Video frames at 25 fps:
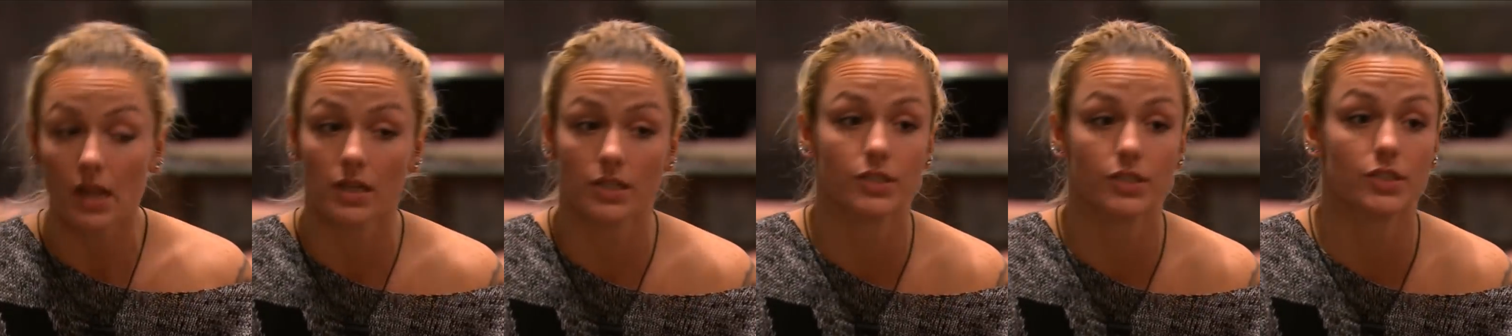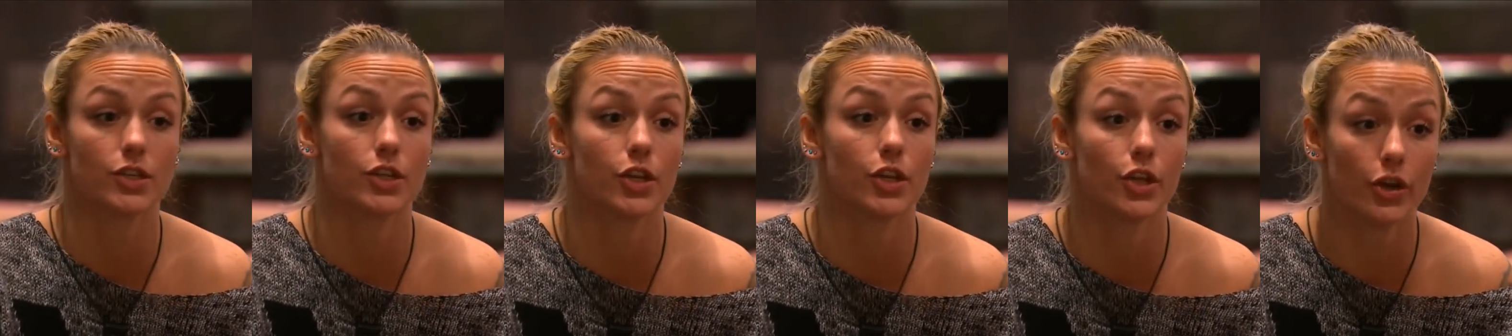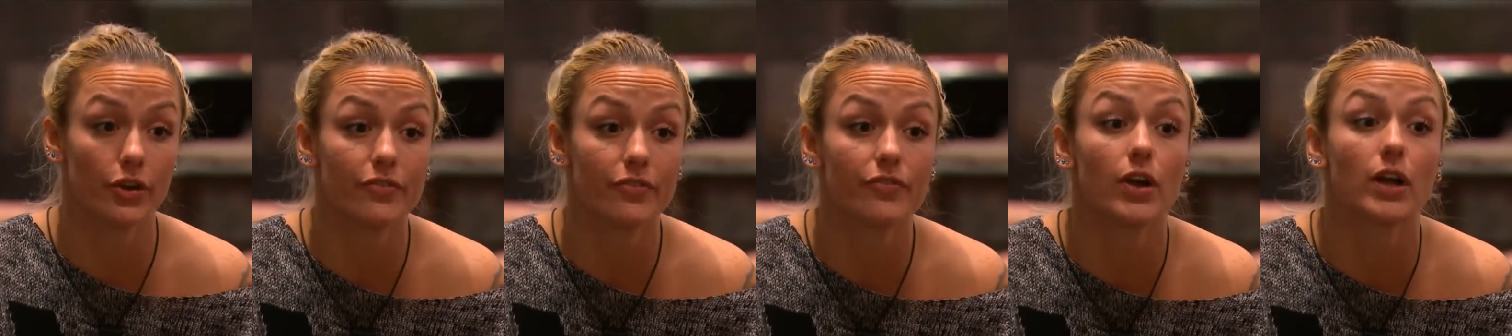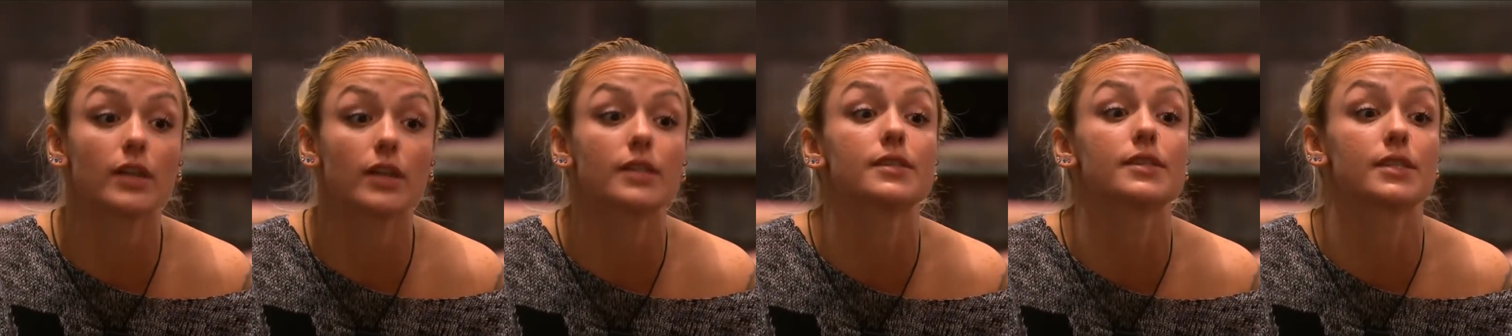Because you're
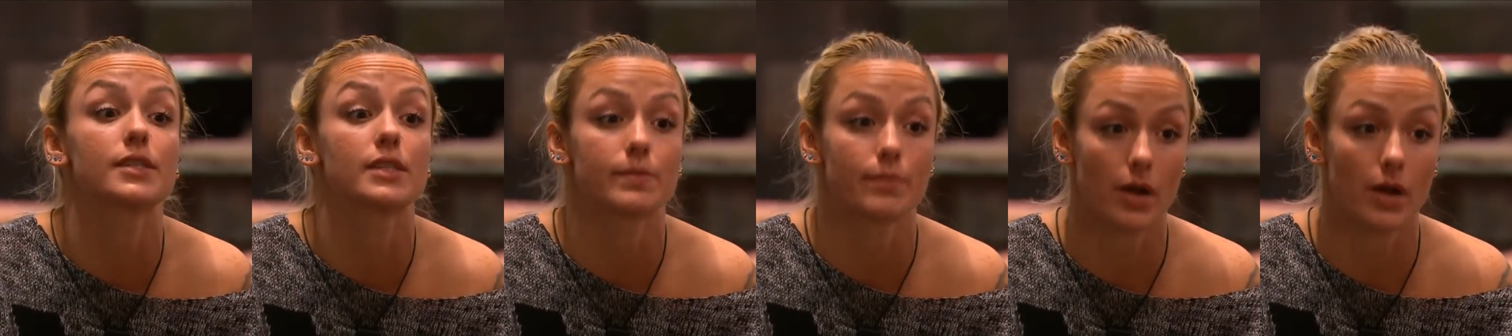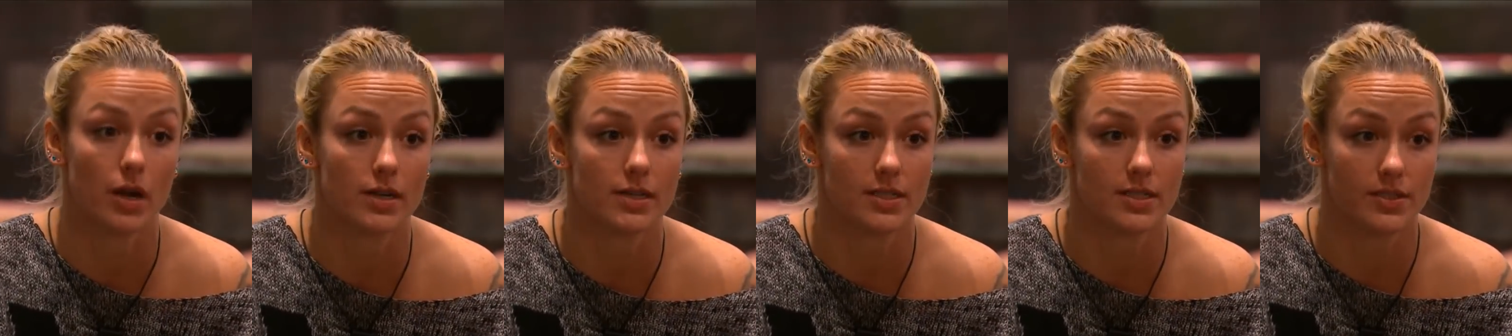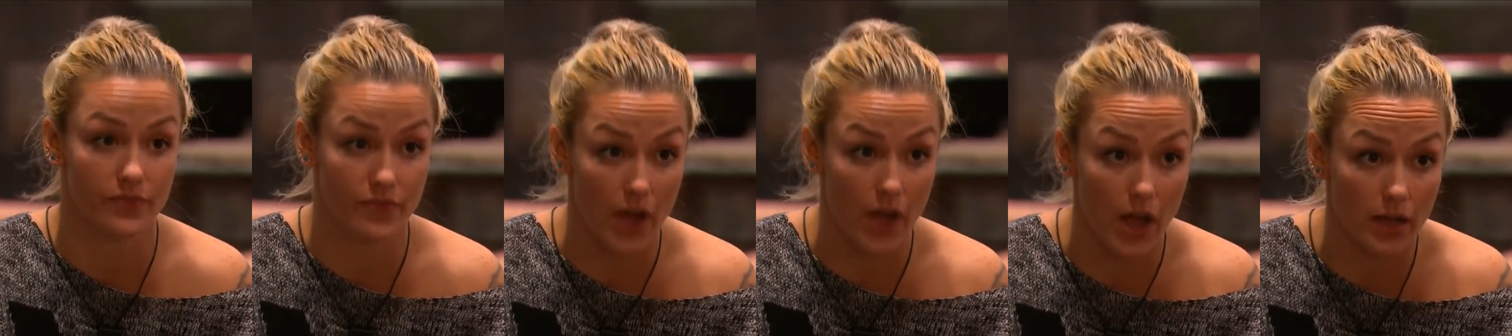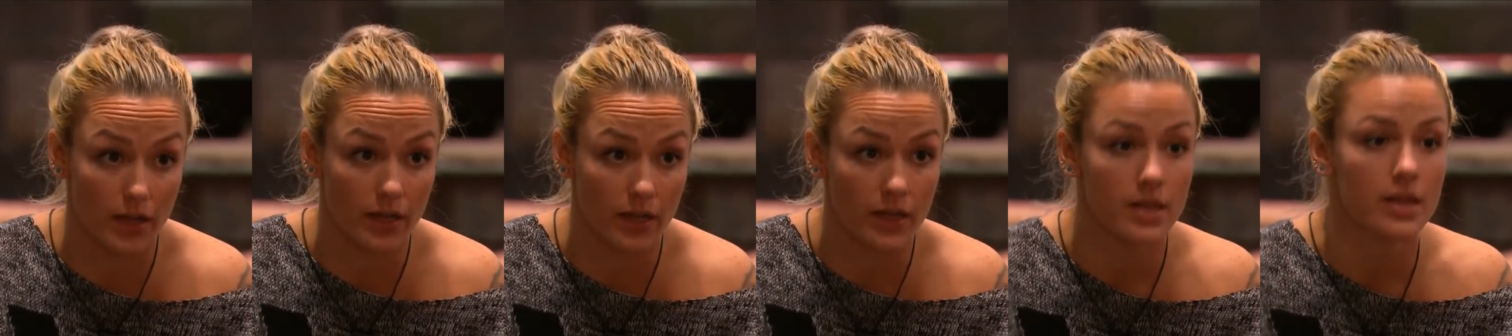fucking smart as
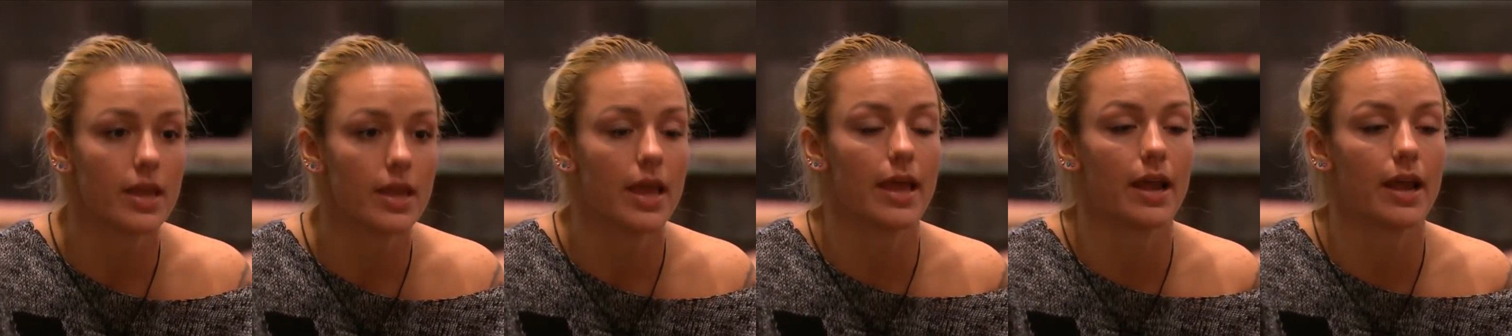fuck.